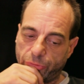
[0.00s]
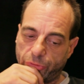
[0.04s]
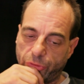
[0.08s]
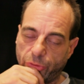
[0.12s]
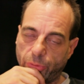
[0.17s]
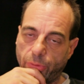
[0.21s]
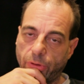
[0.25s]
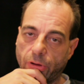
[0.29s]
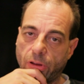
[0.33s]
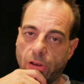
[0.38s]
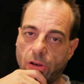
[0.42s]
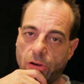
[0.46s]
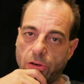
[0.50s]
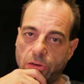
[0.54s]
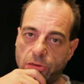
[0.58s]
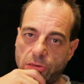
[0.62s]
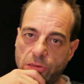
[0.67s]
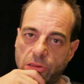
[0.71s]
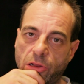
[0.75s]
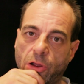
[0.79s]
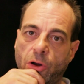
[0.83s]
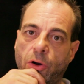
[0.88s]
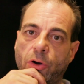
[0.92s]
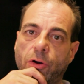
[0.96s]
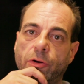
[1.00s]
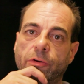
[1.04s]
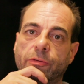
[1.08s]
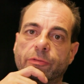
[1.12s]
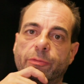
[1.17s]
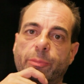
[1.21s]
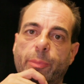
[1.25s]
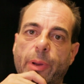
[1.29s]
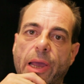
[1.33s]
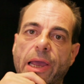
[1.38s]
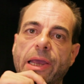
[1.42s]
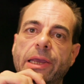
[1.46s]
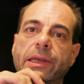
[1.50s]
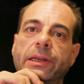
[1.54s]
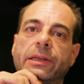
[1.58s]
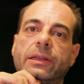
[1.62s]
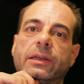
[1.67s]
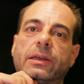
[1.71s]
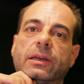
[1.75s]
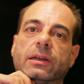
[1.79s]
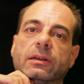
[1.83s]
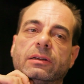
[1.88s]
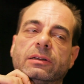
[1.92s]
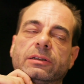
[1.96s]
doing a lot of
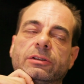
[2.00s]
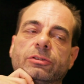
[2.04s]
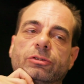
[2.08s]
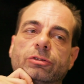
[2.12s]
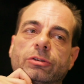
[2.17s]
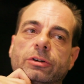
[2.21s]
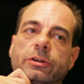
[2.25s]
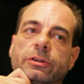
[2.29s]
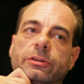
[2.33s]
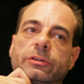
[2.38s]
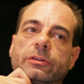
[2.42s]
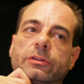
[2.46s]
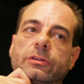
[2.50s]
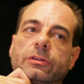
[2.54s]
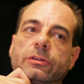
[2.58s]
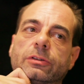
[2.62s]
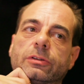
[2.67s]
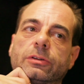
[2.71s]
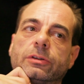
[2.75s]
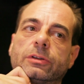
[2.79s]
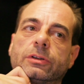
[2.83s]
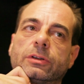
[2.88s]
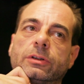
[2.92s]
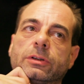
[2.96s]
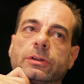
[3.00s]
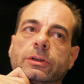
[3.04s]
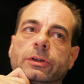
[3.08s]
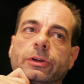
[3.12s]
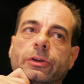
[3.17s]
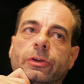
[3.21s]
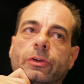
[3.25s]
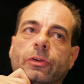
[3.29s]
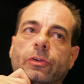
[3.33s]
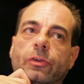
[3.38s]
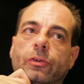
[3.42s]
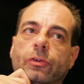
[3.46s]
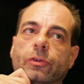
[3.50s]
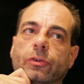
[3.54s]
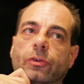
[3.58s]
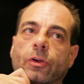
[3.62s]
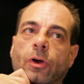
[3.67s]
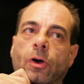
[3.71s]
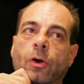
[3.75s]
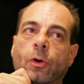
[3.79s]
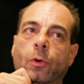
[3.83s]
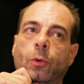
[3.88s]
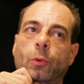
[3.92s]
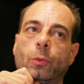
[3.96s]
pain-killing drugs.
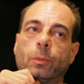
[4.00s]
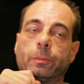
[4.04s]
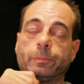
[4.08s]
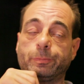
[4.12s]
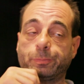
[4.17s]
So